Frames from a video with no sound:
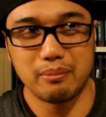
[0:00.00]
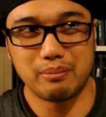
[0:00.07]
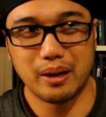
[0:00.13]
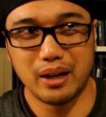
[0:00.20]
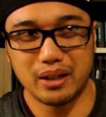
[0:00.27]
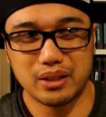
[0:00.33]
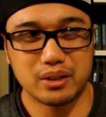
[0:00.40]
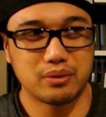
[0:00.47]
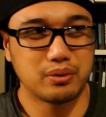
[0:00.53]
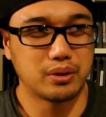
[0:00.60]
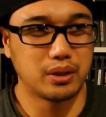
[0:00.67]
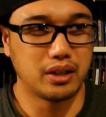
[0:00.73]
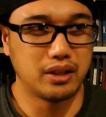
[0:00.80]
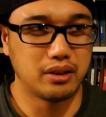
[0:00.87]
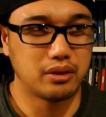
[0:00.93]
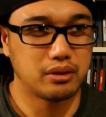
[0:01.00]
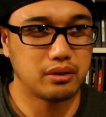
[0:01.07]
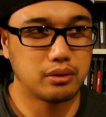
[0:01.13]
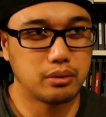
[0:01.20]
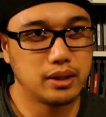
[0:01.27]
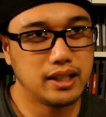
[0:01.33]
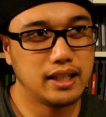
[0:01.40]
bucks for a
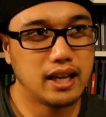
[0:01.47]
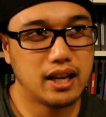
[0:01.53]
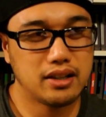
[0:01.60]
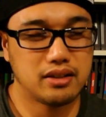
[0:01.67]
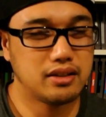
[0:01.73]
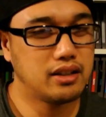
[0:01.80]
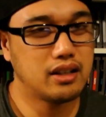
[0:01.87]
3DS,